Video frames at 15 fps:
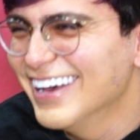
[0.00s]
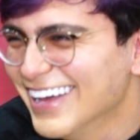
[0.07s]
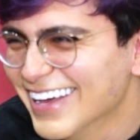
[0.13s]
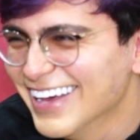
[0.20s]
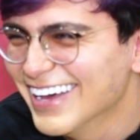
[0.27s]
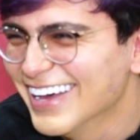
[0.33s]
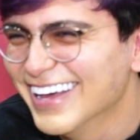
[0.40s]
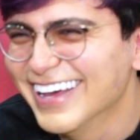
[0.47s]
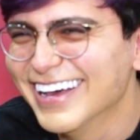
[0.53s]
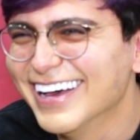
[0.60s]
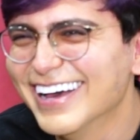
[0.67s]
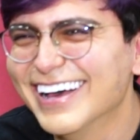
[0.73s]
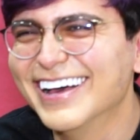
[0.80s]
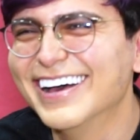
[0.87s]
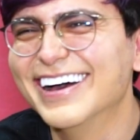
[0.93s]
But still,
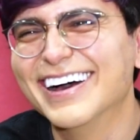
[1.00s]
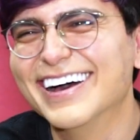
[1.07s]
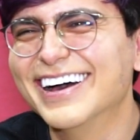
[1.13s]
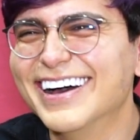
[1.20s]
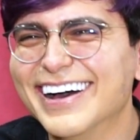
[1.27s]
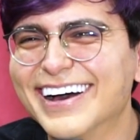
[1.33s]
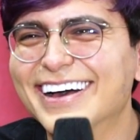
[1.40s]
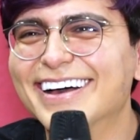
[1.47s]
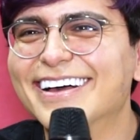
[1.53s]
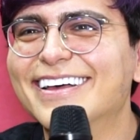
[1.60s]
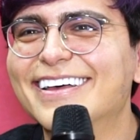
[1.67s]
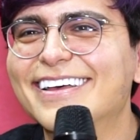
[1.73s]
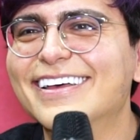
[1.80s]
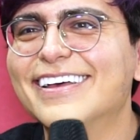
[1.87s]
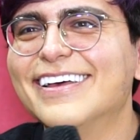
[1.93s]
any of the compliments,
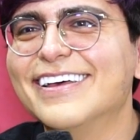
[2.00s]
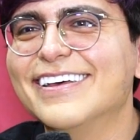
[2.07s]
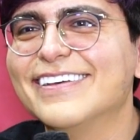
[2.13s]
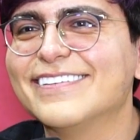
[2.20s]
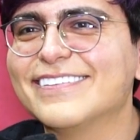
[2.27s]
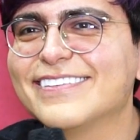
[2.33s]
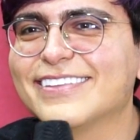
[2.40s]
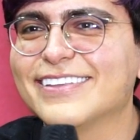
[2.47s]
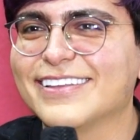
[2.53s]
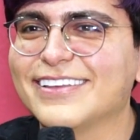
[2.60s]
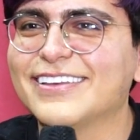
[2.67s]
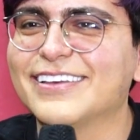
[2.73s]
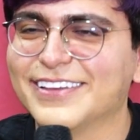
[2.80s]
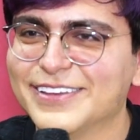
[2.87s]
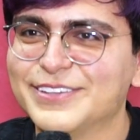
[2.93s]
you know, which you have
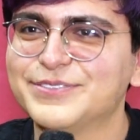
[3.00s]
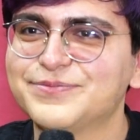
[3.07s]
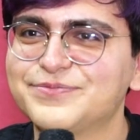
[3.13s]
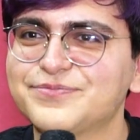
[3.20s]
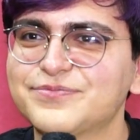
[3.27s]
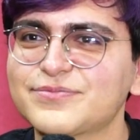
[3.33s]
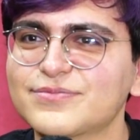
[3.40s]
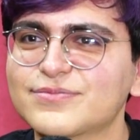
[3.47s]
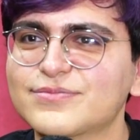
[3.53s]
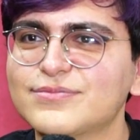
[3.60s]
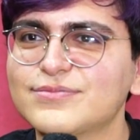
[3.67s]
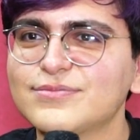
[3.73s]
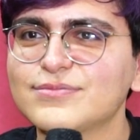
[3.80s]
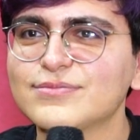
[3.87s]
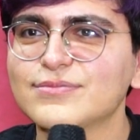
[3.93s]
been getting, like,
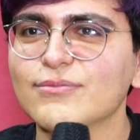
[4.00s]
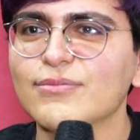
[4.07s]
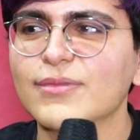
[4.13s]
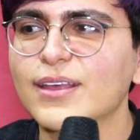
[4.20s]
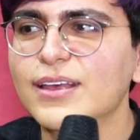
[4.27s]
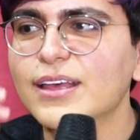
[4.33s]
most often.